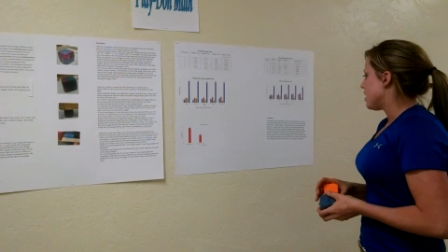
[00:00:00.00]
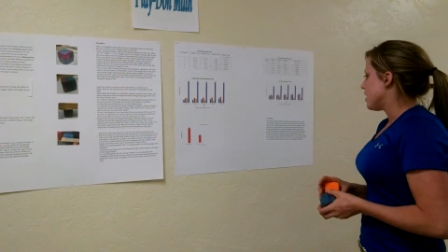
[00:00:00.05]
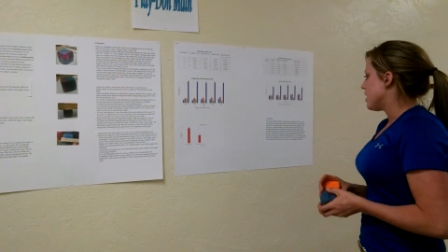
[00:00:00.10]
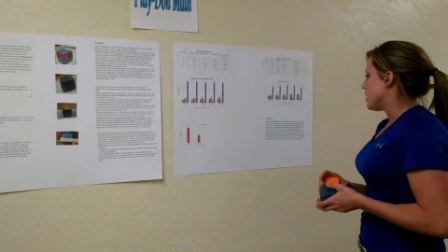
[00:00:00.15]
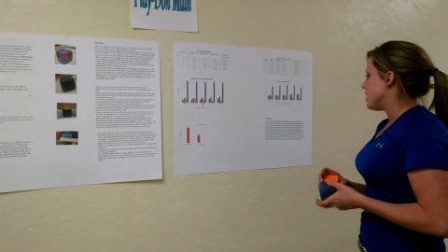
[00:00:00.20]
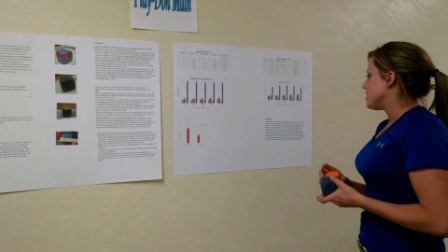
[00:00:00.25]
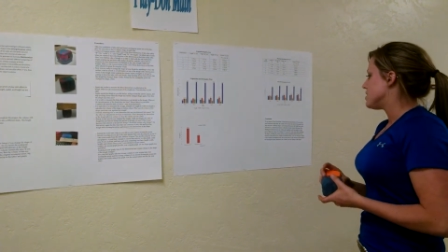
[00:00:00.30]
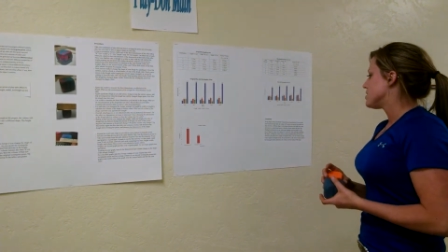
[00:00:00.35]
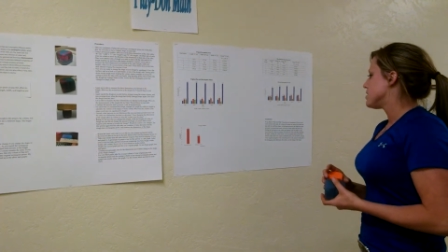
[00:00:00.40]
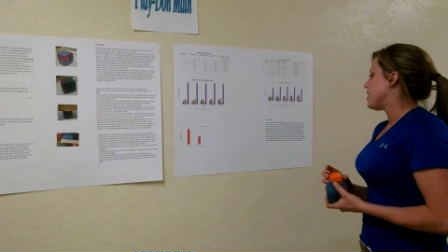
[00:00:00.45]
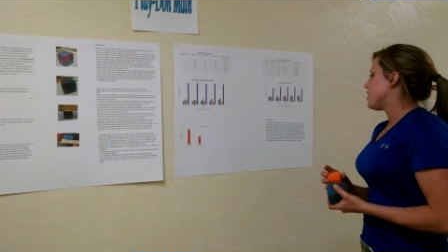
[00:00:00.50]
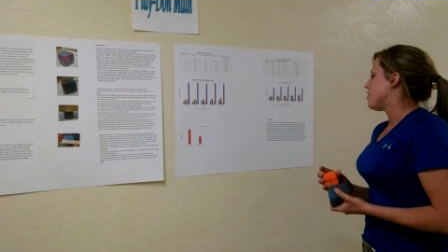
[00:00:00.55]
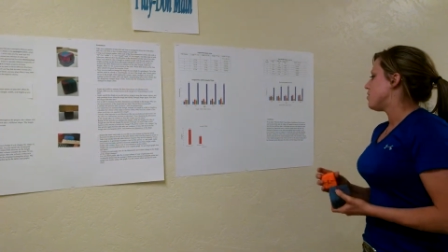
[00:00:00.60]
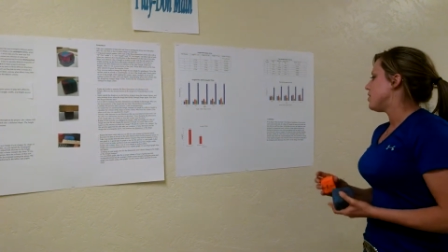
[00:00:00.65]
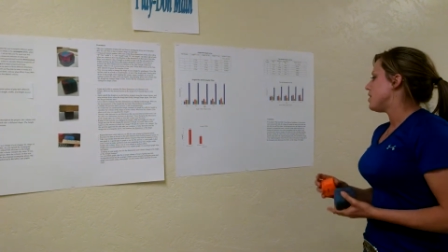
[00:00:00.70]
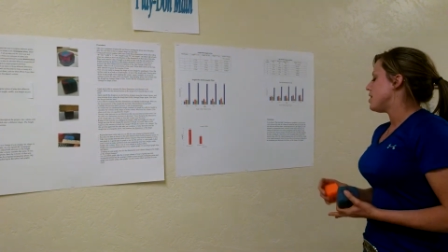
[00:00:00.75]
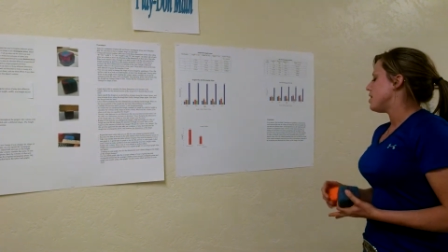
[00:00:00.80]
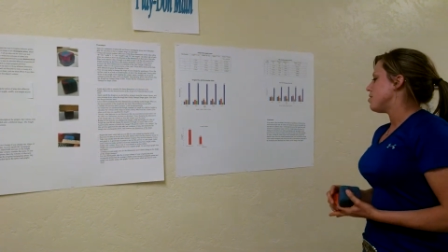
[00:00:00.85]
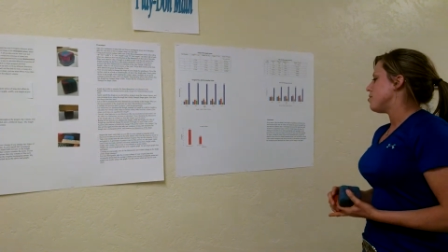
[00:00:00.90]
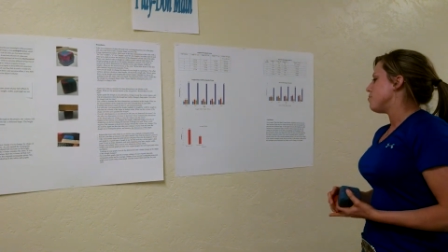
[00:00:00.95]
And so,
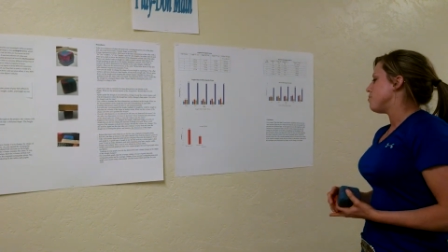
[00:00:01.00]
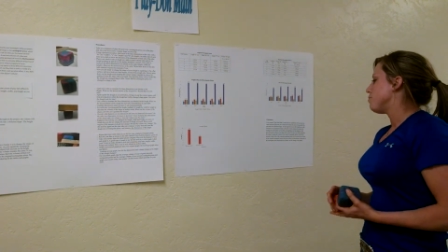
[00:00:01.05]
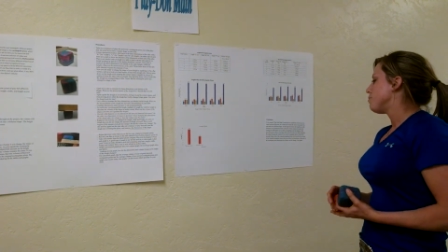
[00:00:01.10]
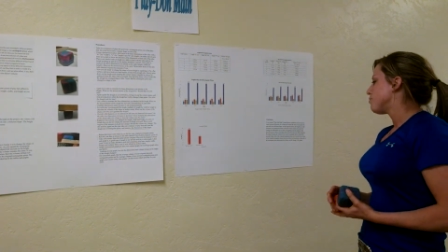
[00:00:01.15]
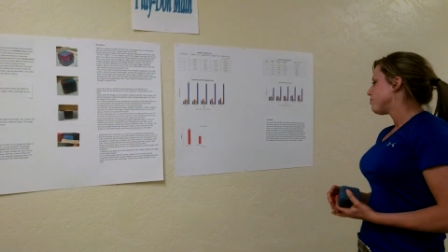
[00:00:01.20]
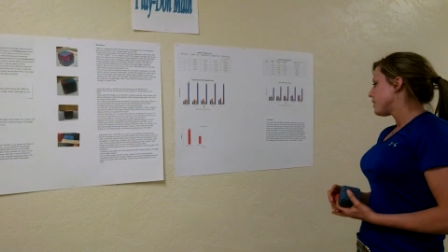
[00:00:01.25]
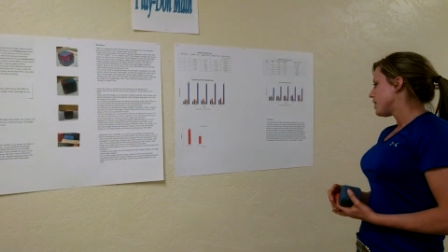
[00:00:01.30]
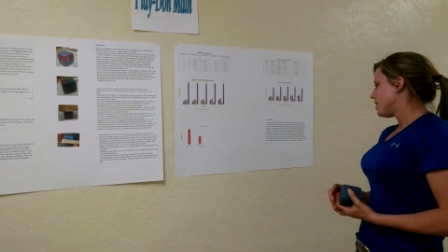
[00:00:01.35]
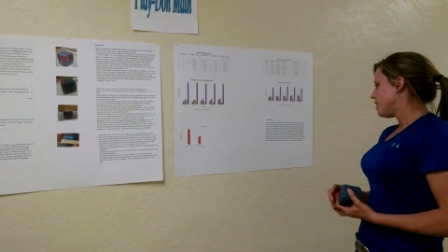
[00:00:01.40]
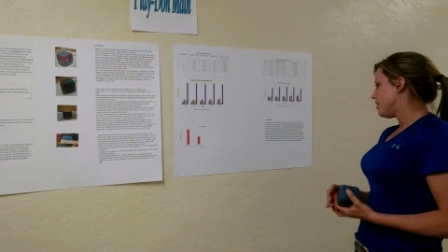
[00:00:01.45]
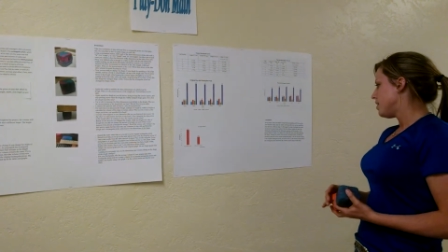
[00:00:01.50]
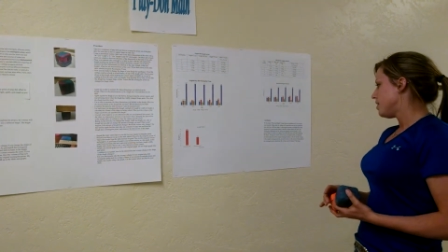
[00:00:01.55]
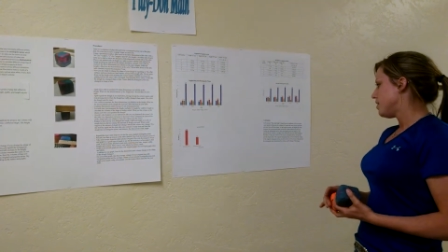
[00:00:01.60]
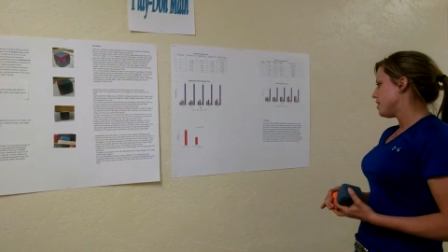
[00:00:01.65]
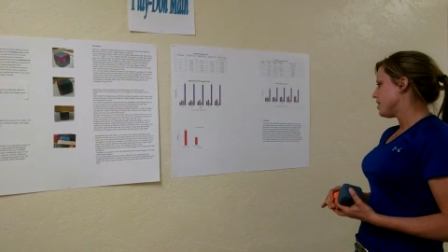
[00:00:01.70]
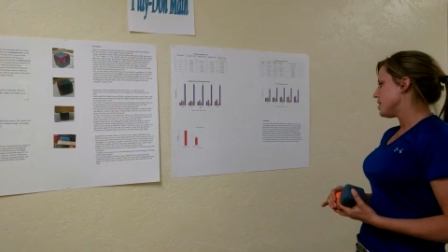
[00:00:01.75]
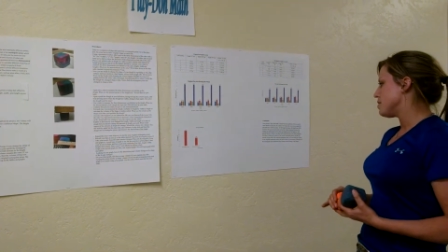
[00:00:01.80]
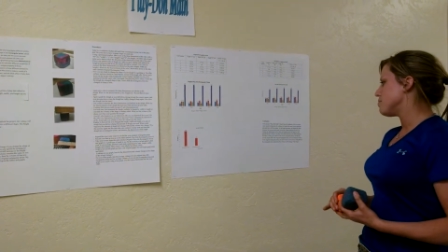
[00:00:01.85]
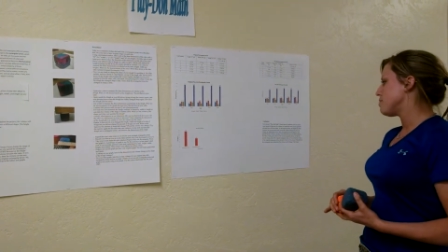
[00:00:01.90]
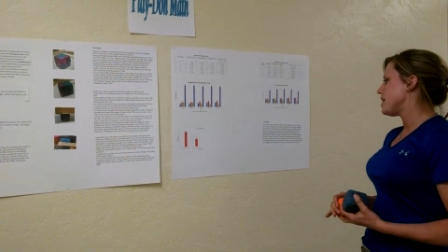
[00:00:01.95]

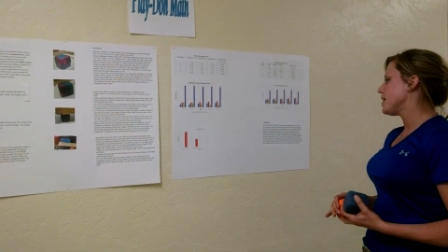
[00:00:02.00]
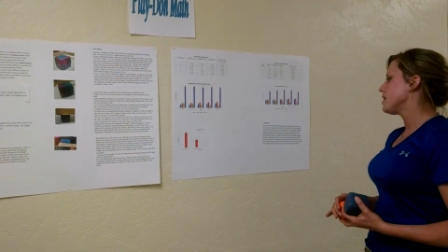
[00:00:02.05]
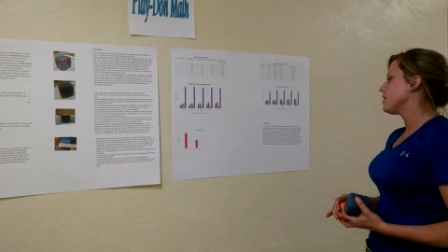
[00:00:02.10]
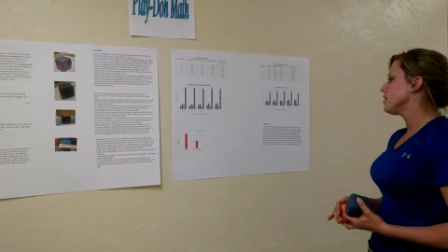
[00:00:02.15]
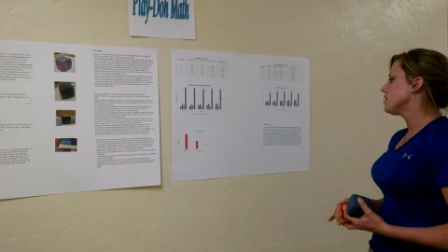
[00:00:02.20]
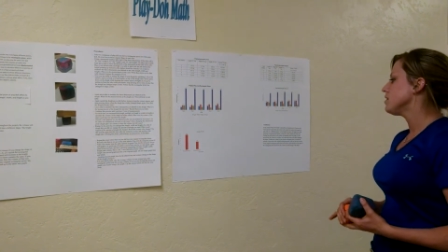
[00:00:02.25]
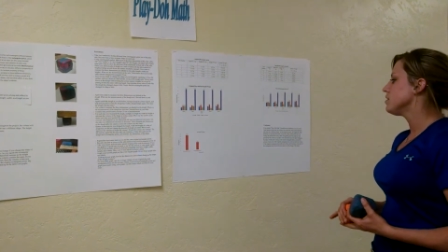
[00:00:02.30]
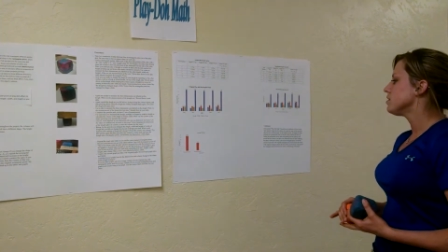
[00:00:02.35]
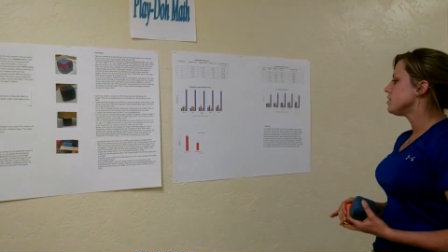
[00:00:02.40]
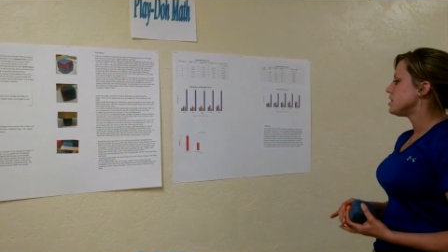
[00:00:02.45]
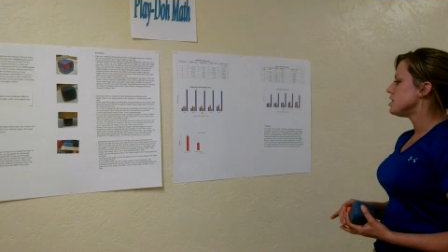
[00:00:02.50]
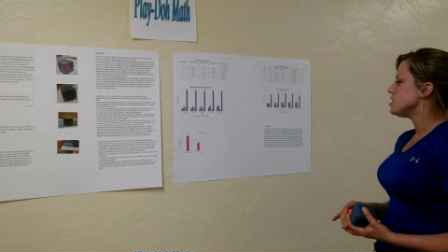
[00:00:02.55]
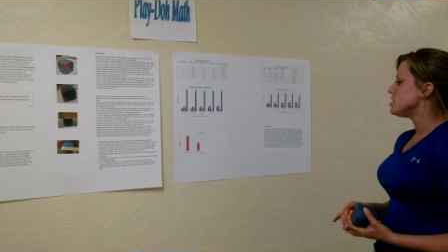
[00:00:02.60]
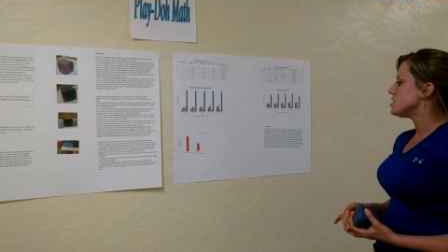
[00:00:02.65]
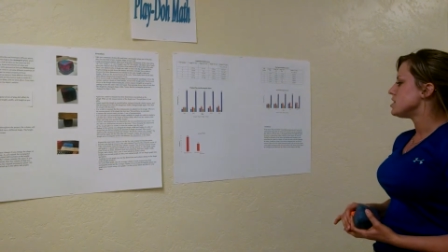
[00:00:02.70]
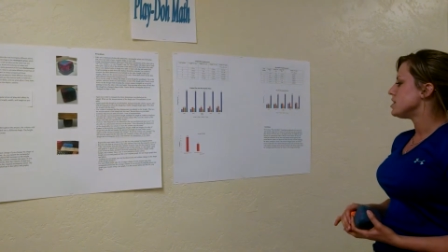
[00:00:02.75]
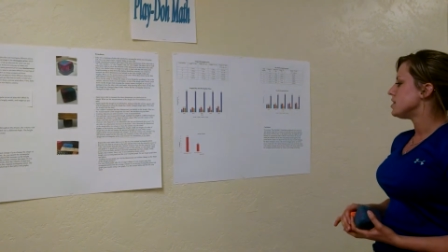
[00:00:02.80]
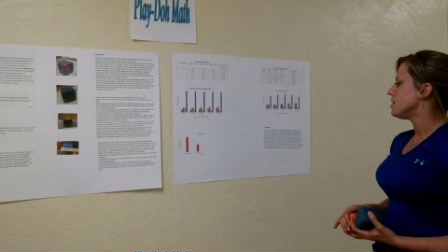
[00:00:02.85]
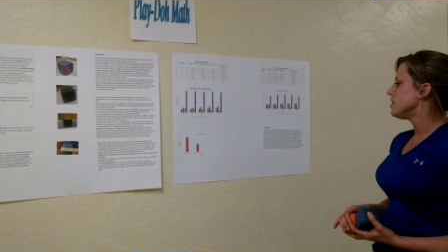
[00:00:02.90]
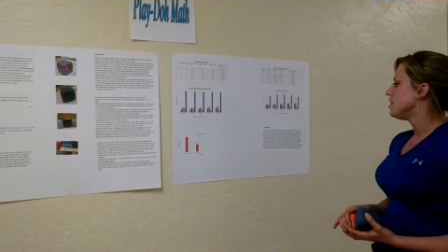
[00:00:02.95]
in my
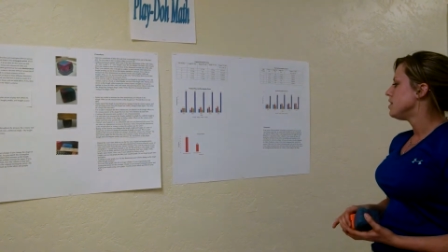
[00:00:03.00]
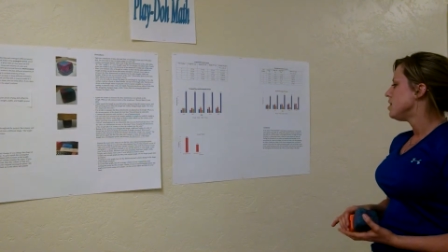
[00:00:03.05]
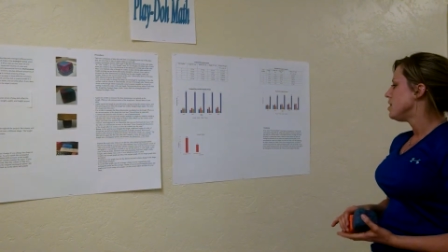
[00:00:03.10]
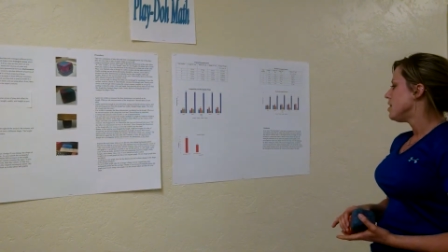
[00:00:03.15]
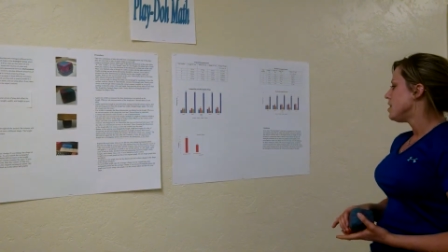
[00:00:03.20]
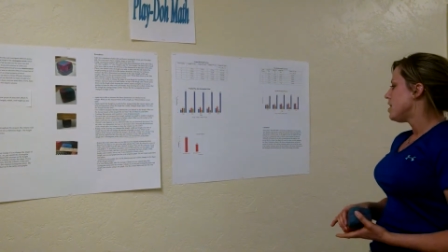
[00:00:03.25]
conclusion,